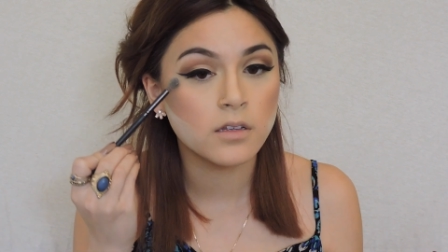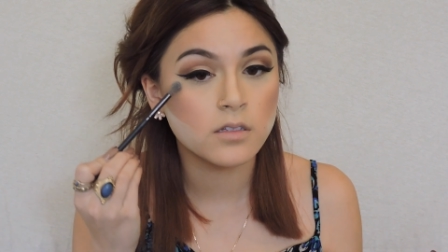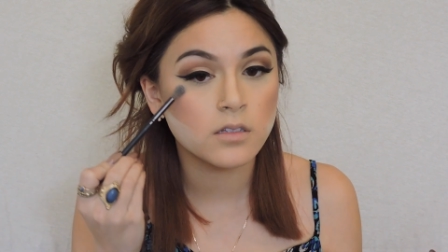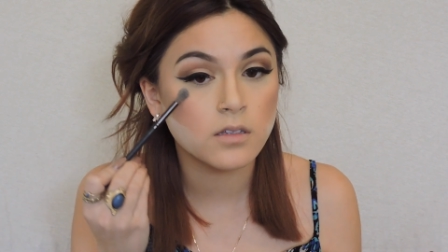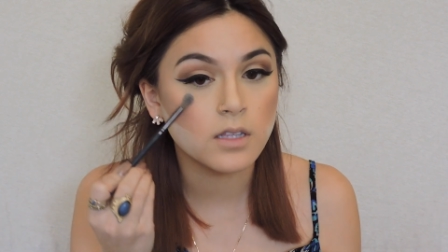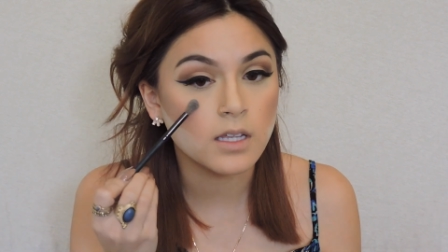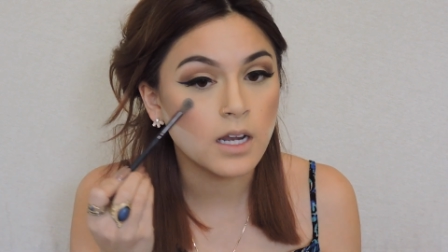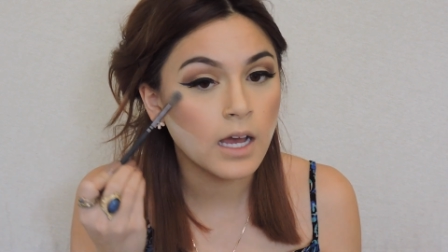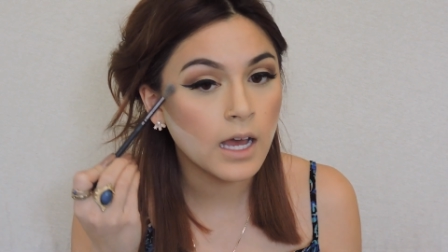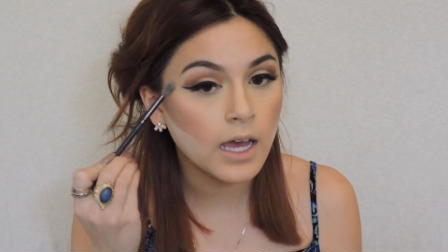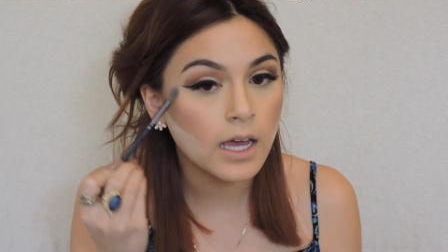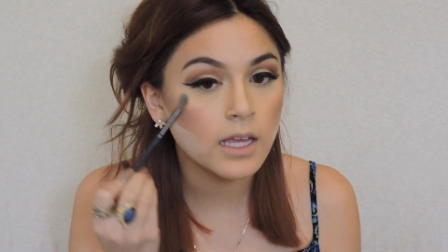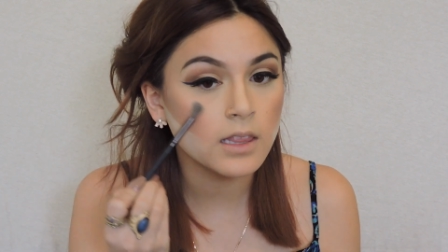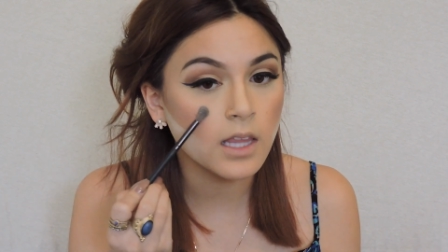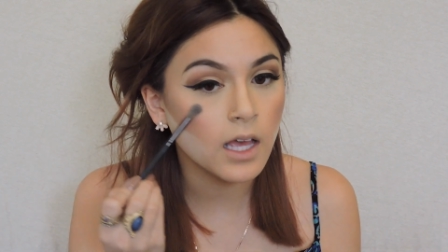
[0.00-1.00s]
So then
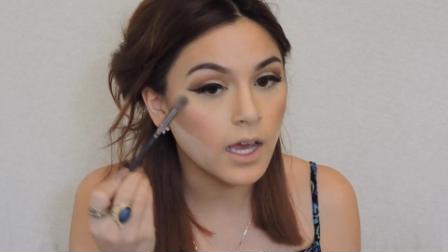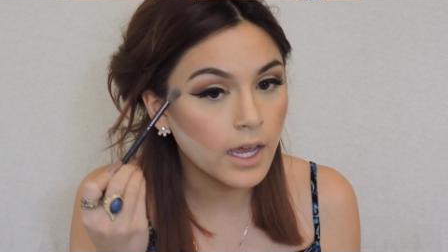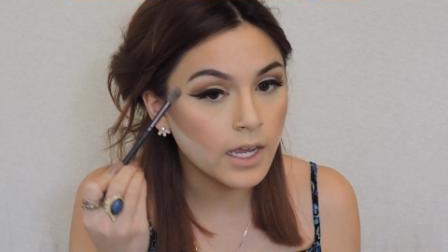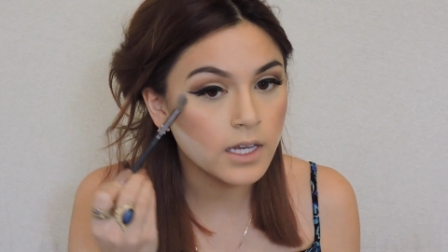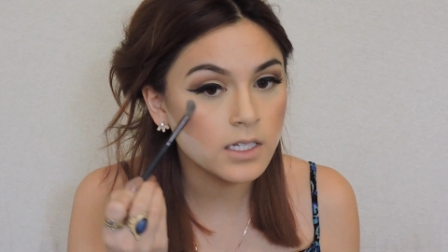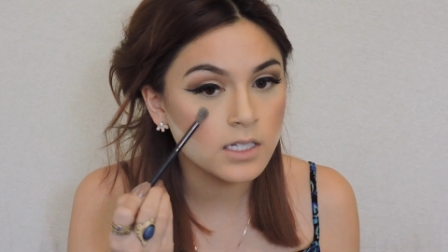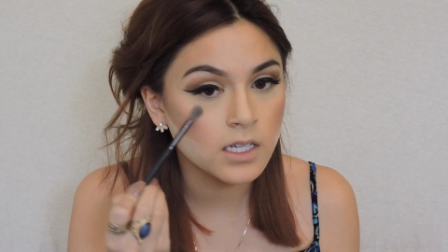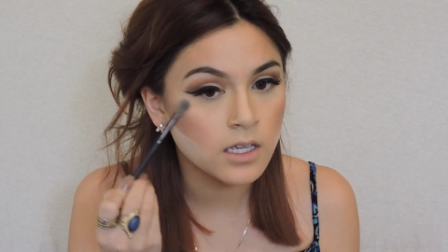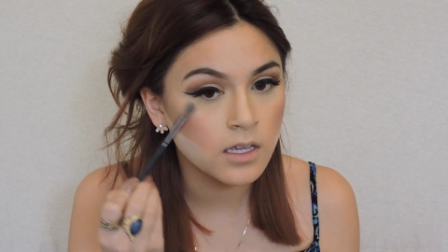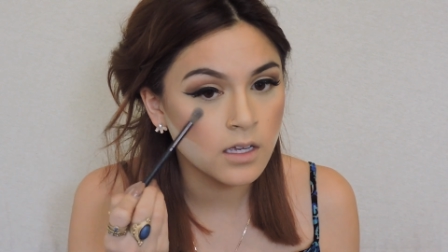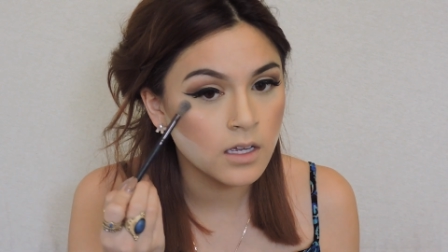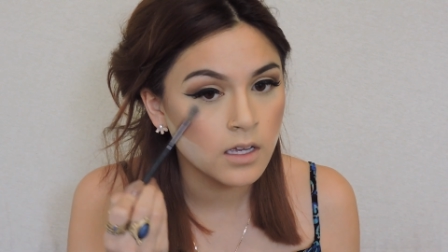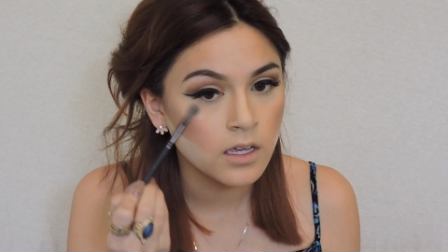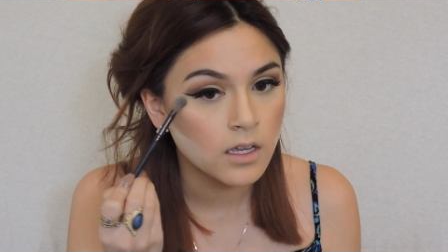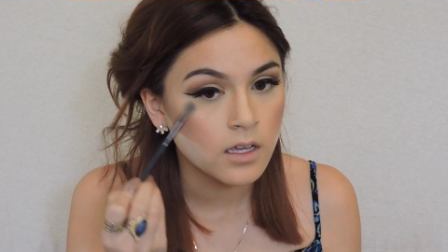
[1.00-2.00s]
highlight
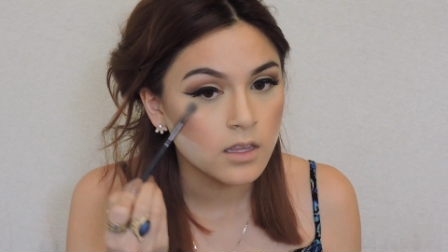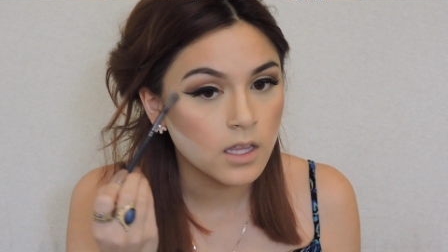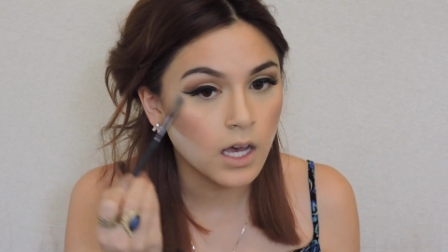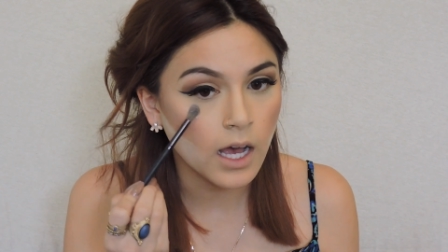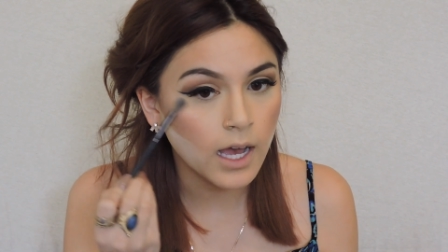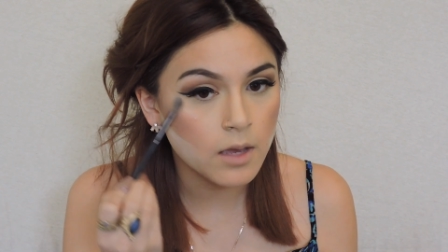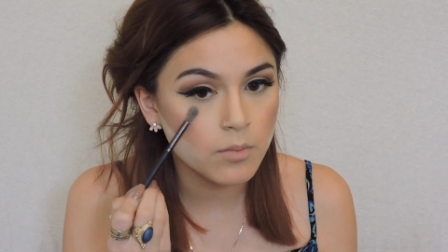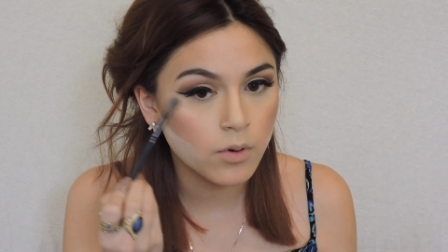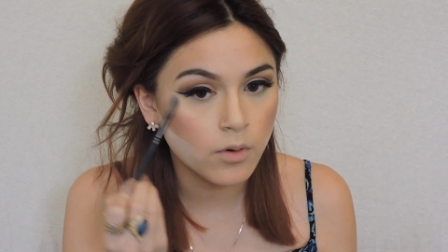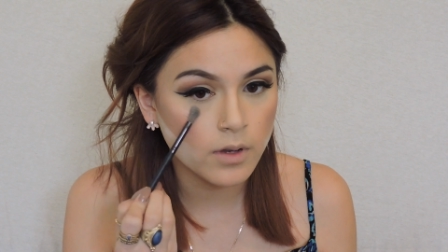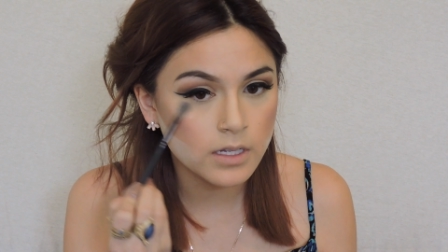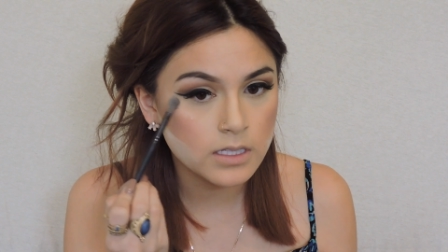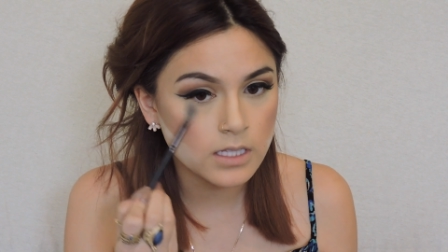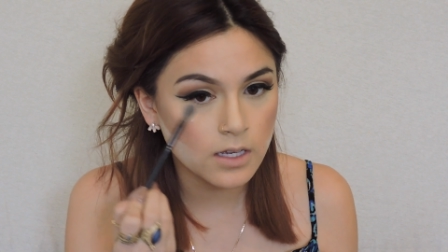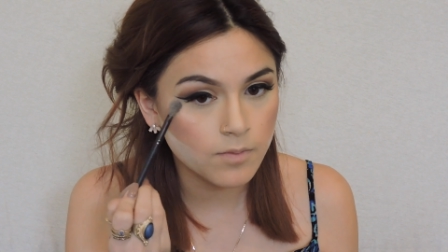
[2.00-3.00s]
the high
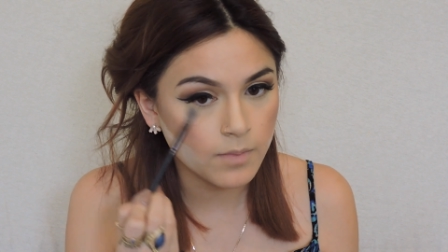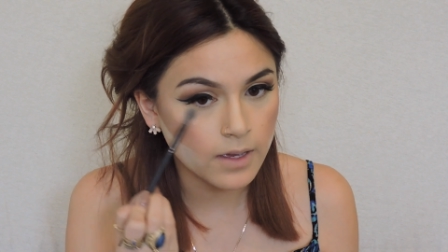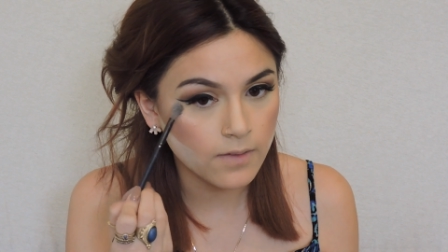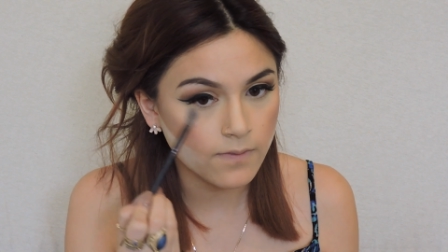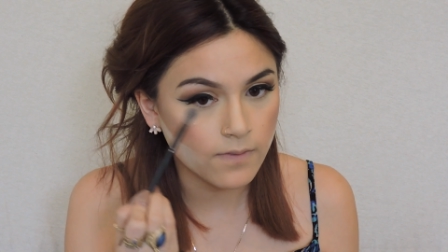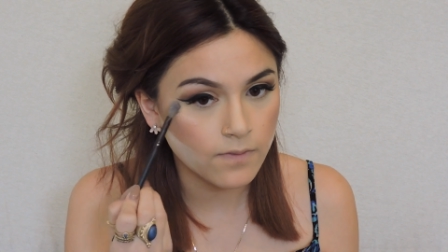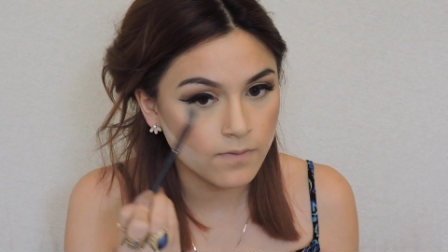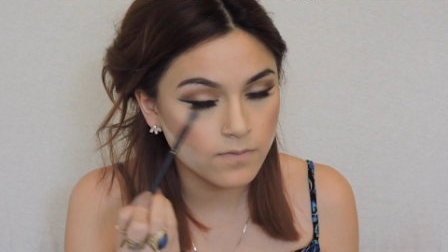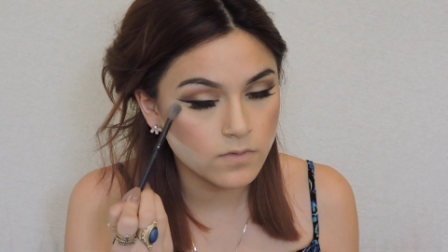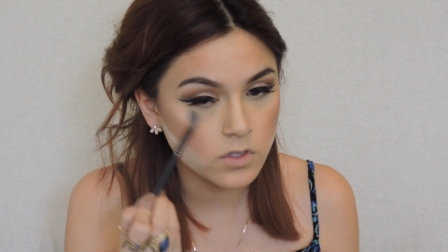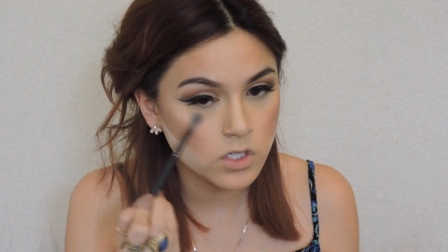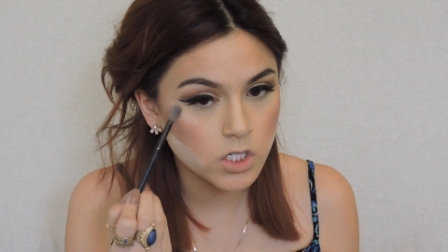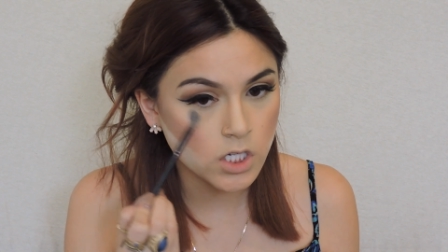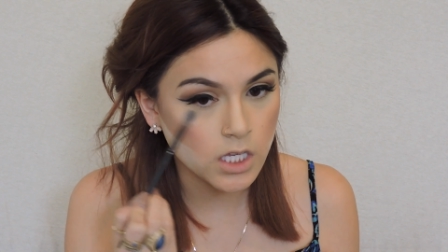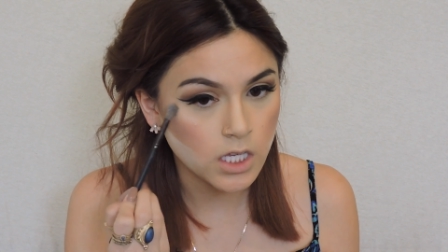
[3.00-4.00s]
points of my
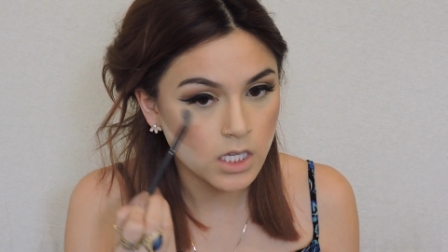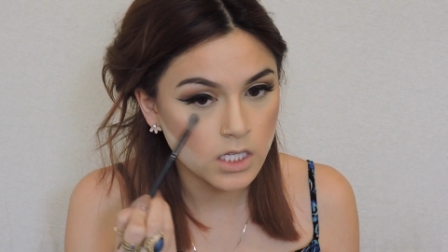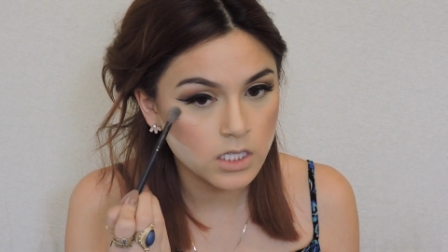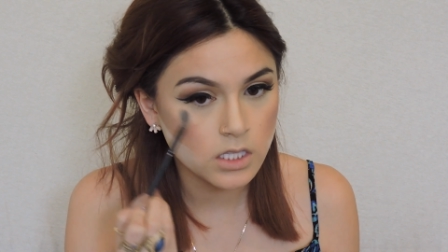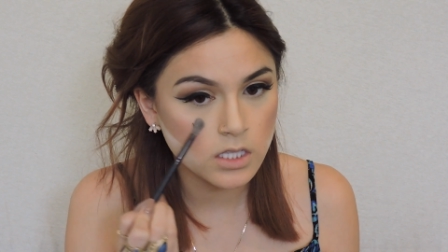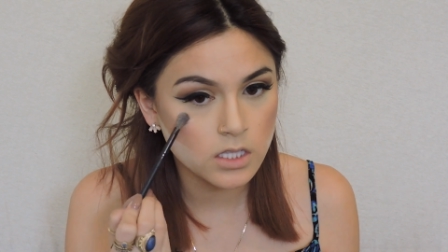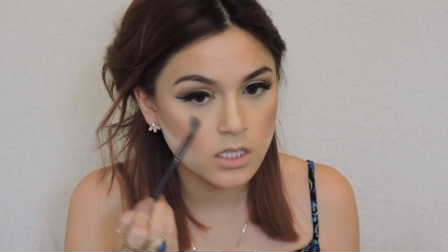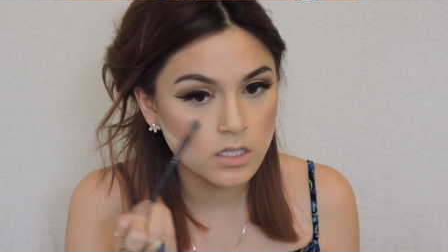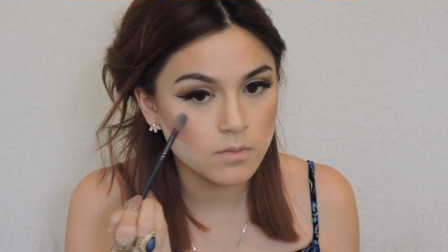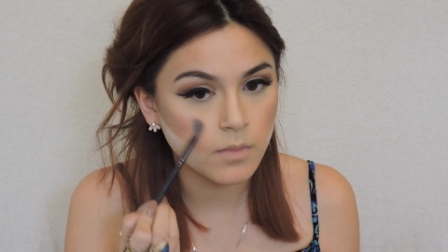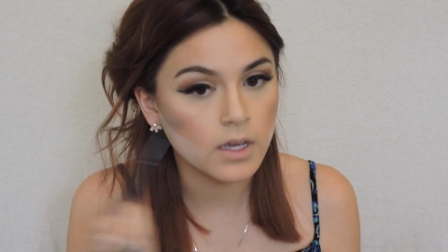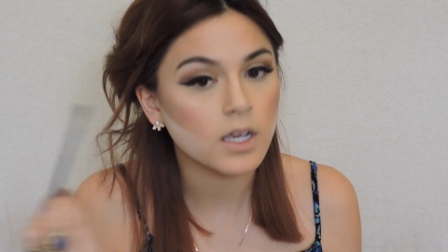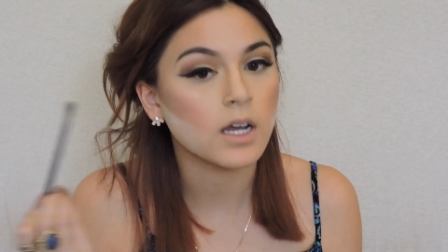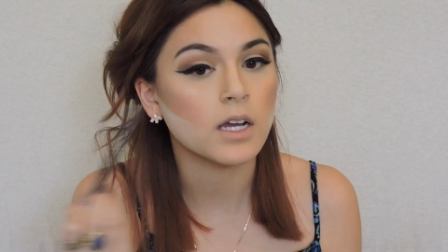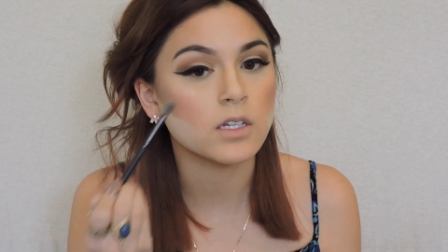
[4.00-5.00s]
cheeks,
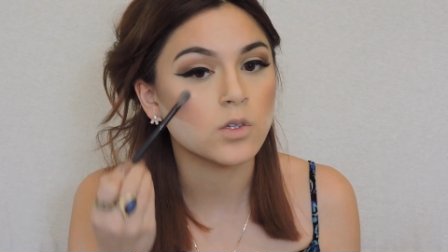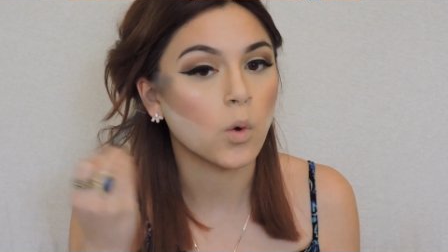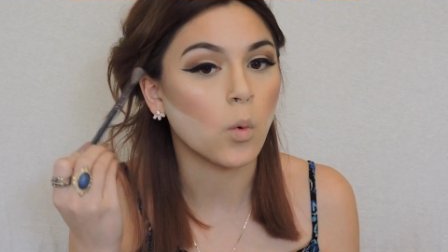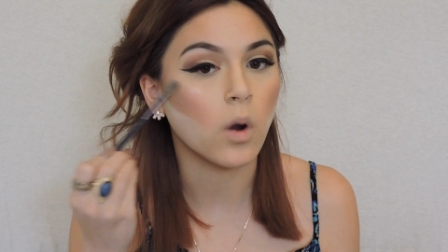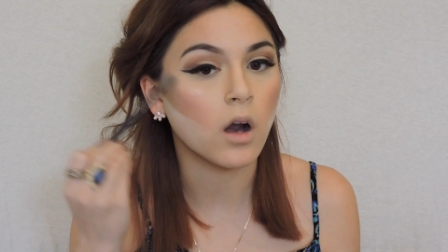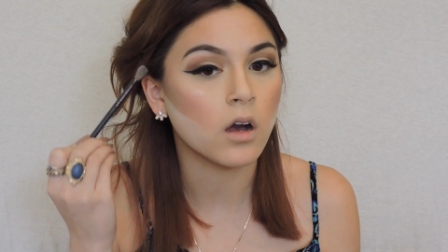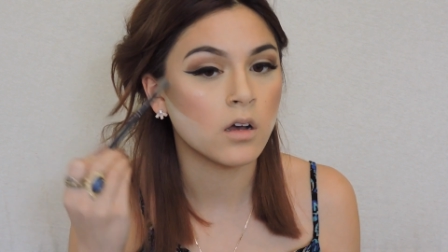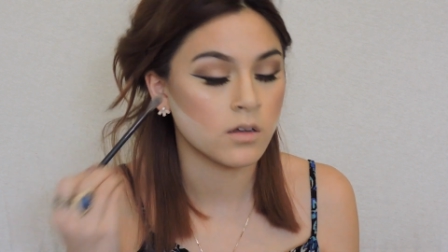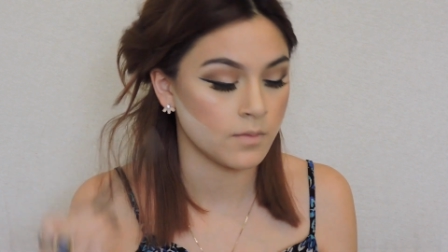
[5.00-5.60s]
my contour.